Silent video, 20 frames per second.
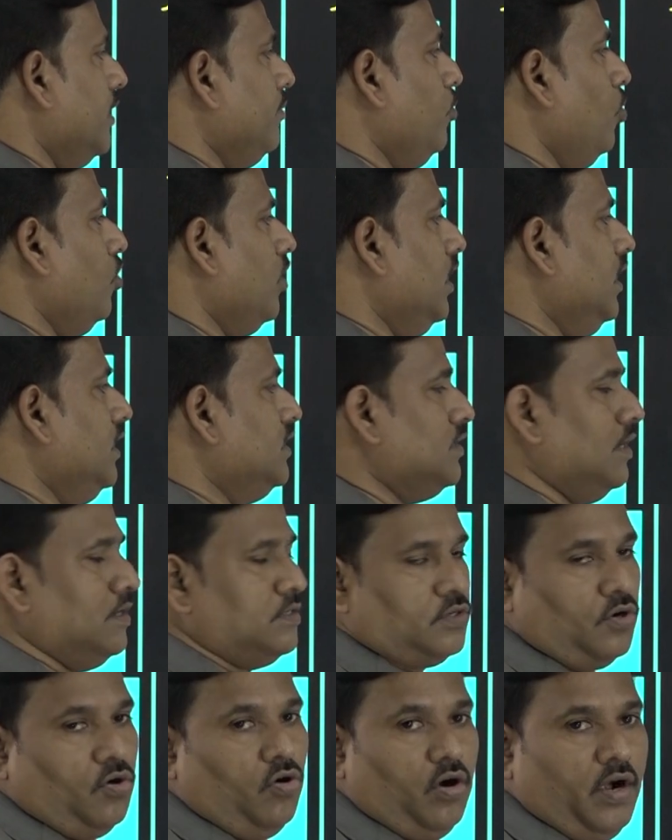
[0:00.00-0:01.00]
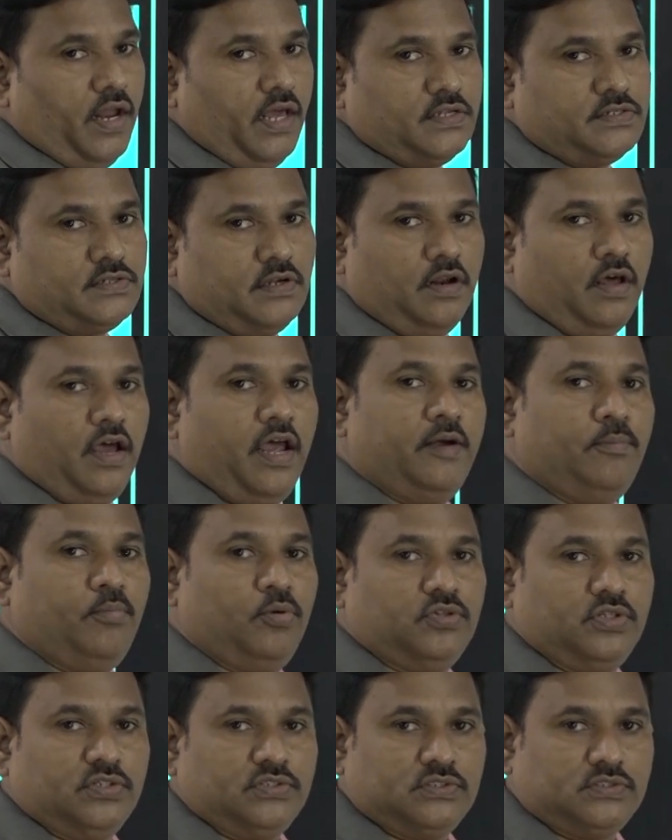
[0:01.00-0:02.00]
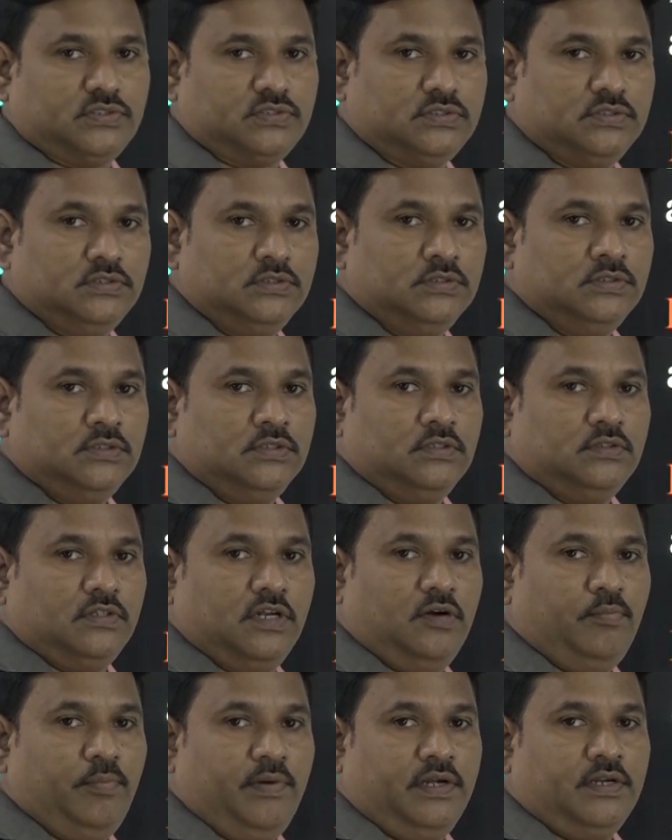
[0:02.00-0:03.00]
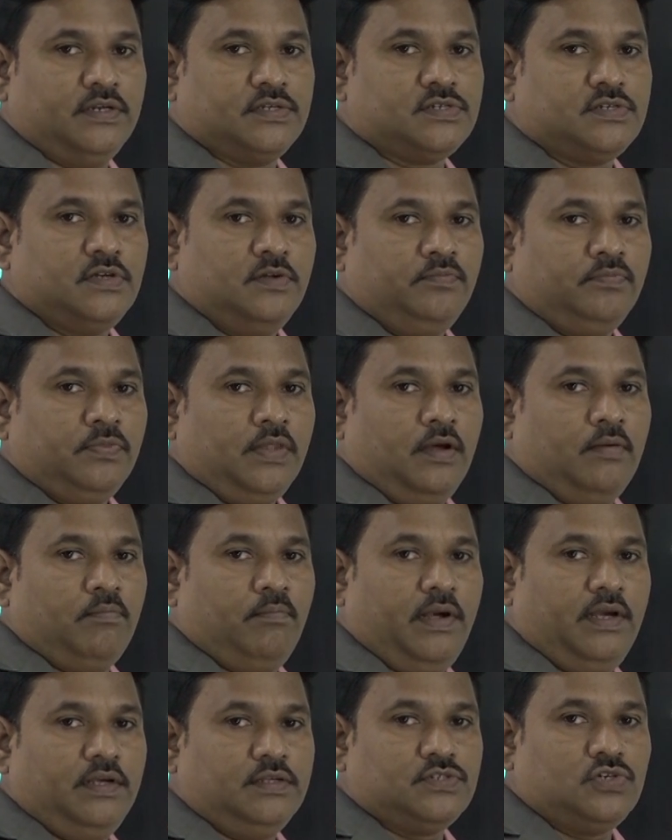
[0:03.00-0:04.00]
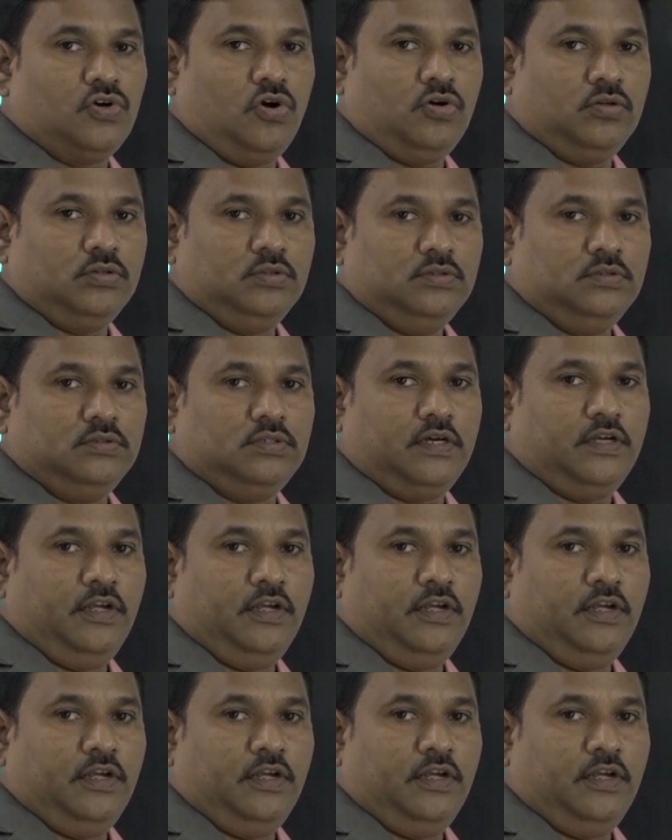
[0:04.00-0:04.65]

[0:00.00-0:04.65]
A model is also called as a hypothesis. That means based on the